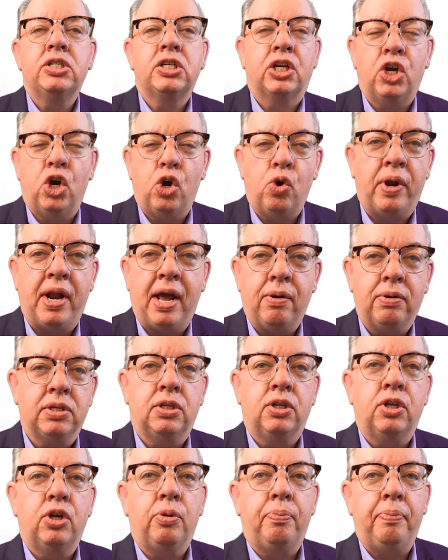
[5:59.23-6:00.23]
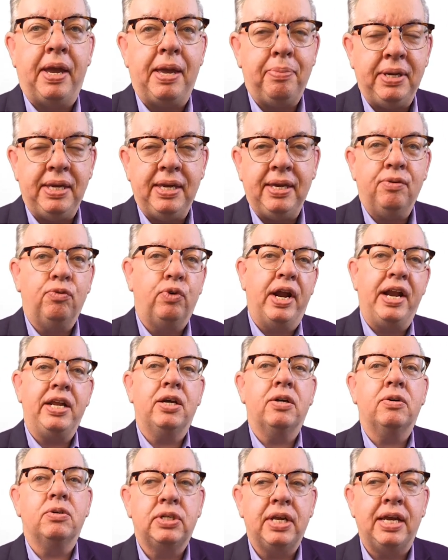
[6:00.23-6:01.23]
ago, when I was a little baby
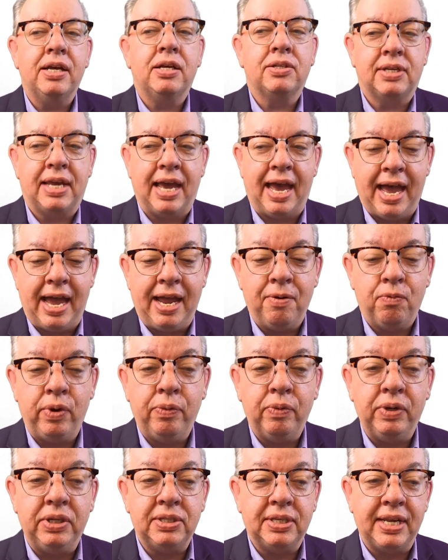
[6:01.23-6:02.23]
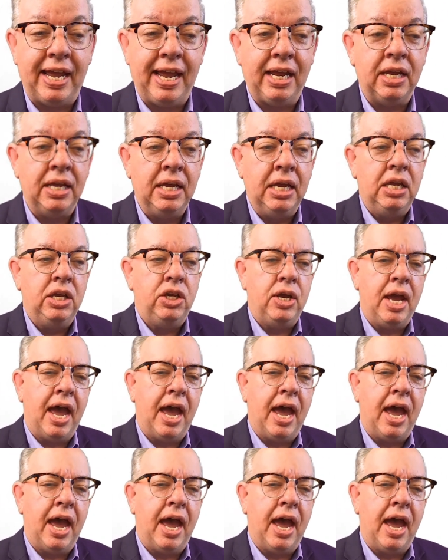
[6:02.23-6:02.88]
radio sales guy, we would say, you